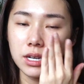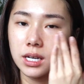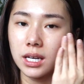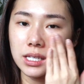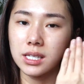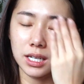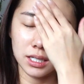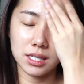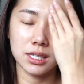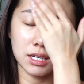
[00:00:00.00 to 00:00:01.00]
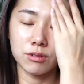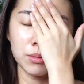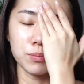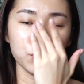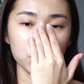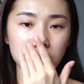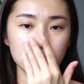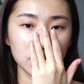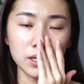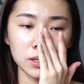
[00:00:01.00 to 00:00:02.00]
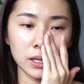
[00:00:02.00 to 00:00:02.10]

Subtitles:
It is like a serum booster